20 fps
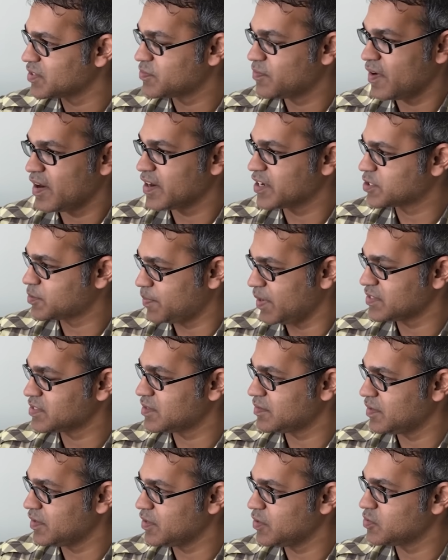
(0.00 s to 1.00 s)
It's very
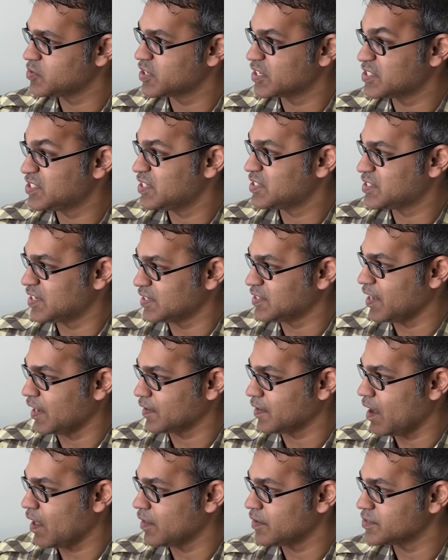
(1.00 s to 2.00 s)
expensive to use existing
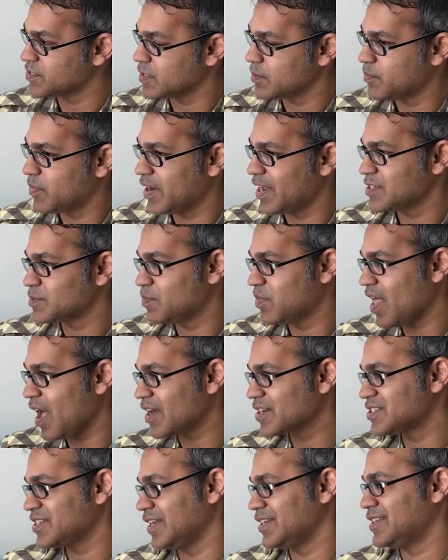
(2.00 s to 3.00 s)
technology, but as
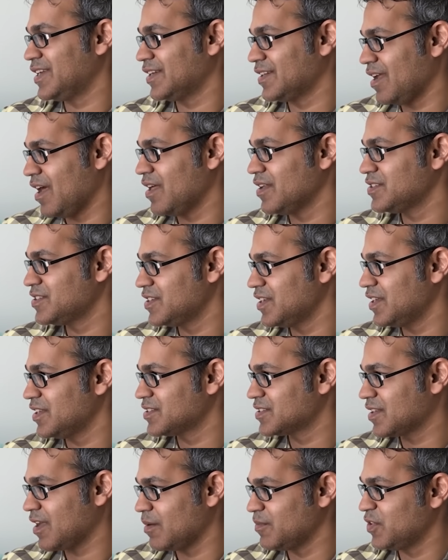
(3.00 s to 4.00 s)
blockchain technology
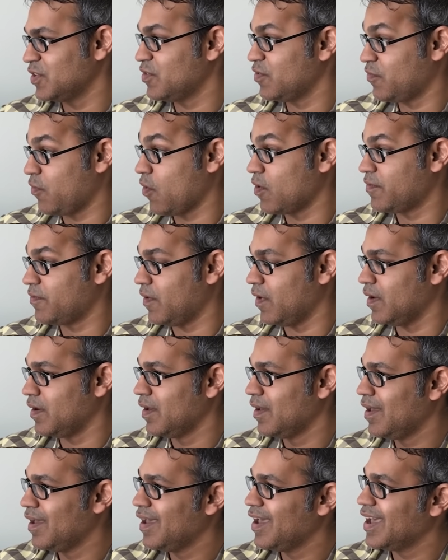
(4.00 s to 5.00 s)
has come to the forefront,
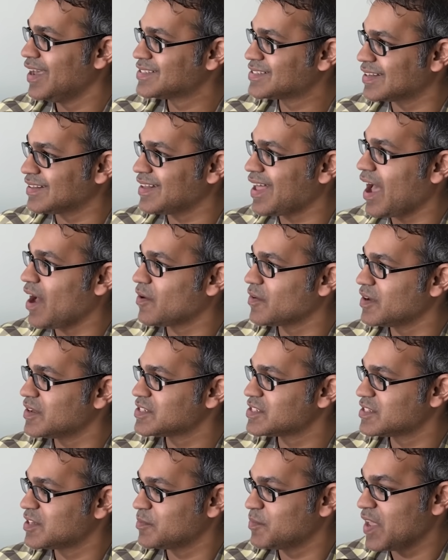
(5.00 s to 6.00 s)
it's allowed
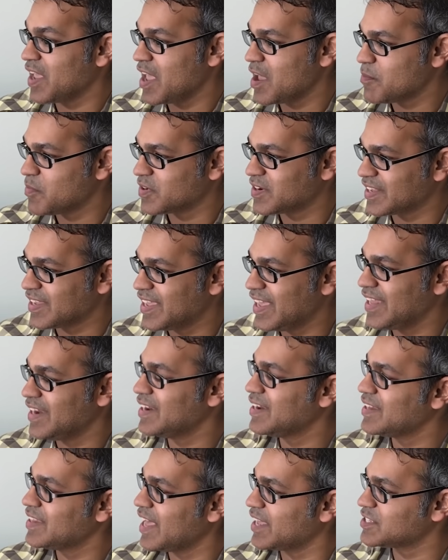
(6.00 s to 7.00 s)
us to be able to get
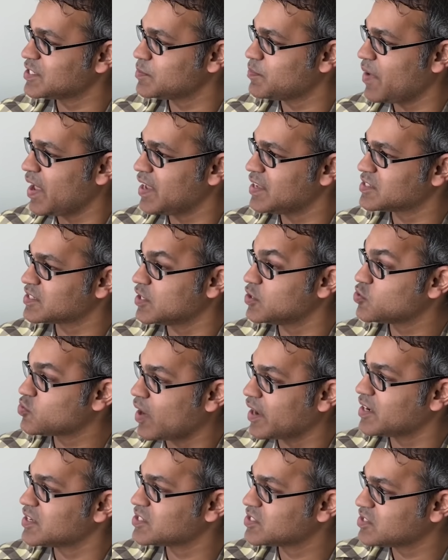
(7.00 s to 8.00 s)
into that space and
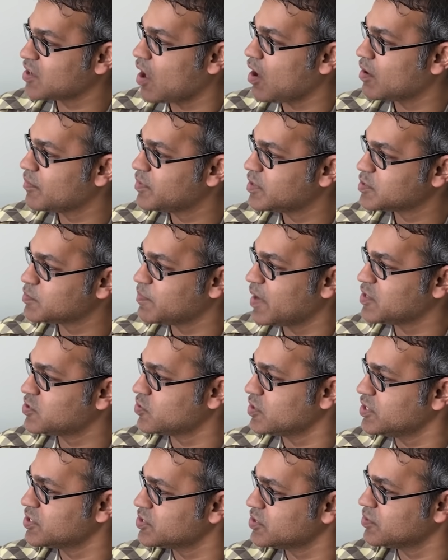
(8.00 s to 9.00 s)
try to solve this
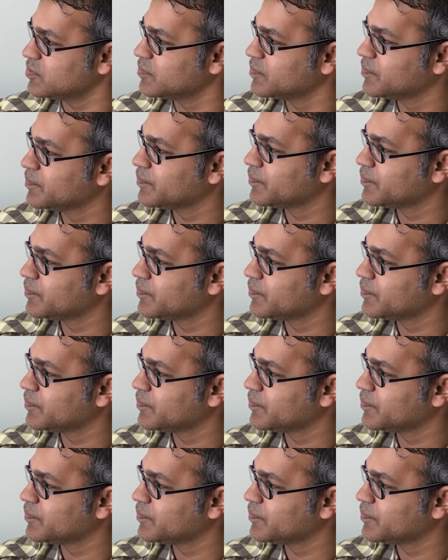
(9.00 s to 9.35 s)
major issue.